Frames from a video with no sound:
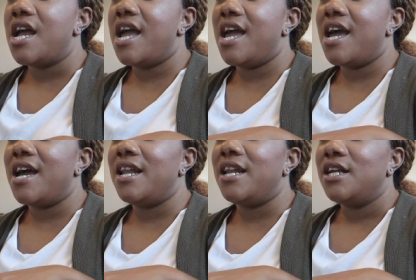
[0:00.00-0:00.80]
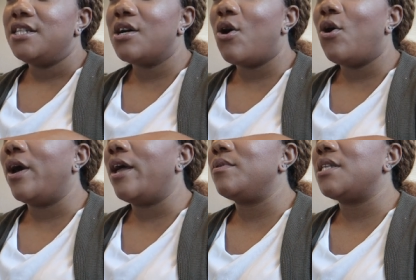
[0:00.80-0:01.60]
and so
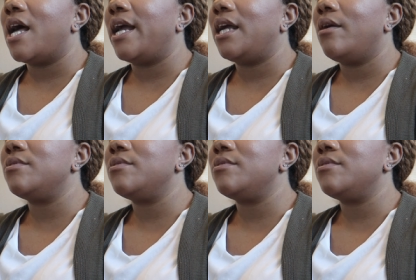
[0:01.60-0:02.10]
it was like, it